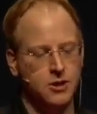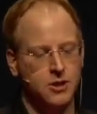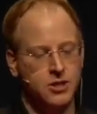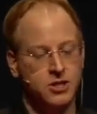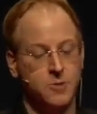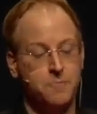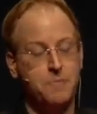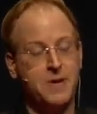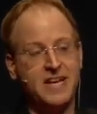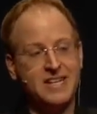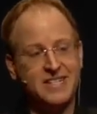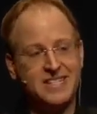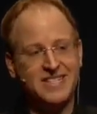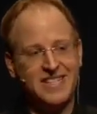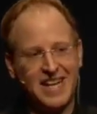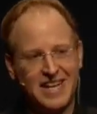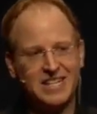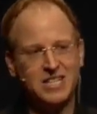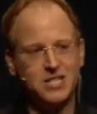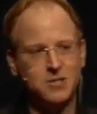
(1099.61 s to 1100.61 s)
To be in
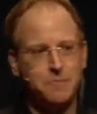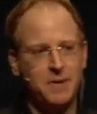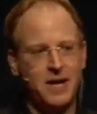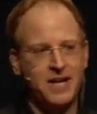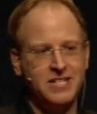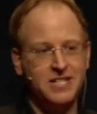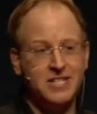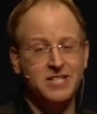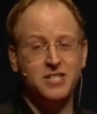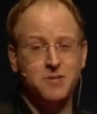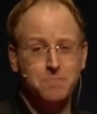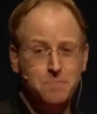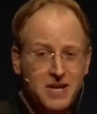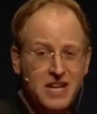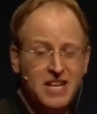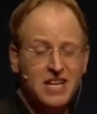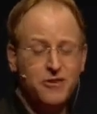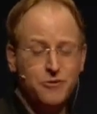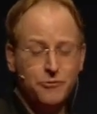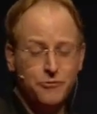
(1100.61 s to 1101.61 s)
second place is to
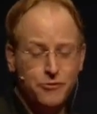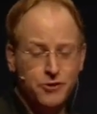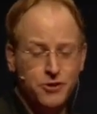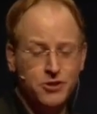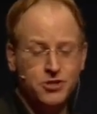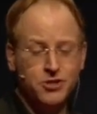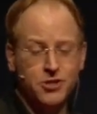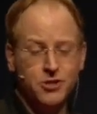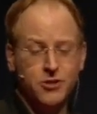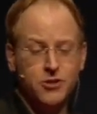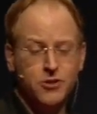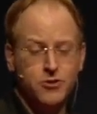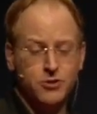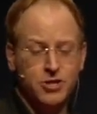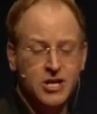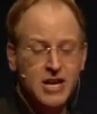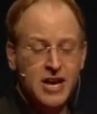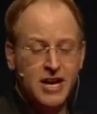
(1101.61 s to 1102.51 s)
be the first to lose.